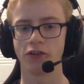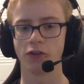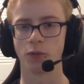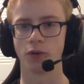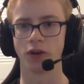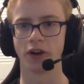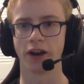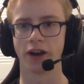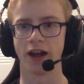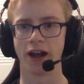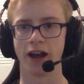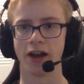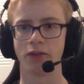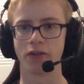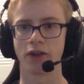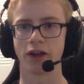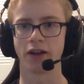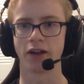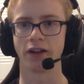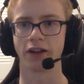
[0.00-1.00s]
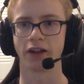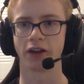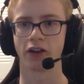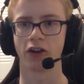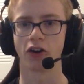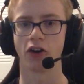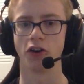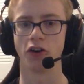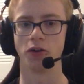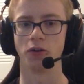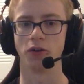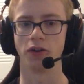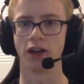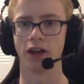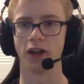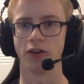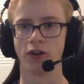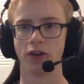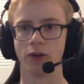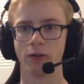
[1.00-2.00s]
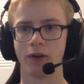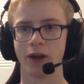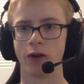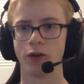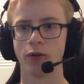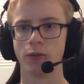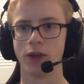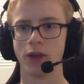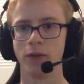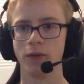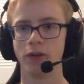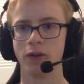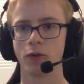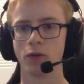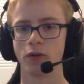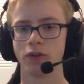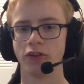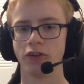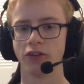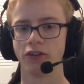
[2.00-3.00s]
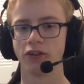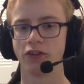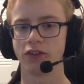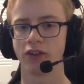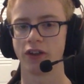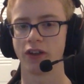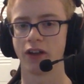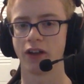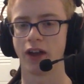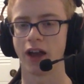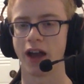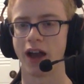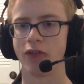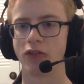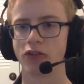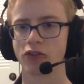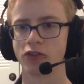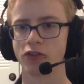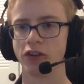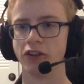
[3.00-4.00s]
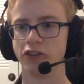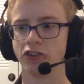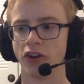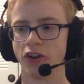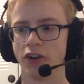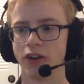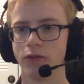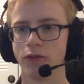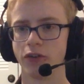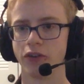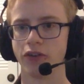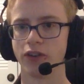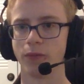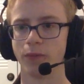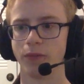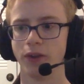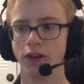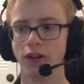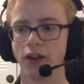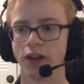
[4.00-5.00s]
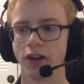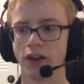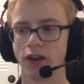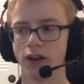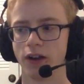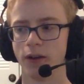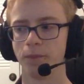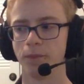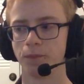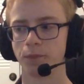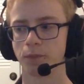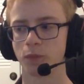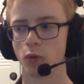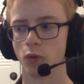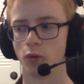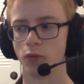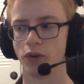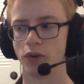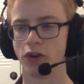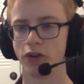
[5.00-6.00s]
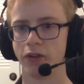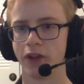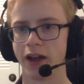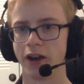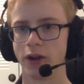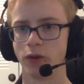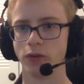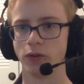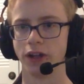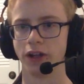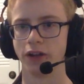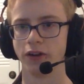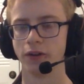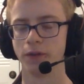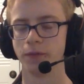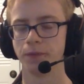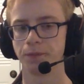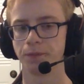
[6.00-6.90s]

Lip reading: So we're going to have kind of like a card you can carry around maybe, or just have a screenshot of or something. Like we'll figure that out later.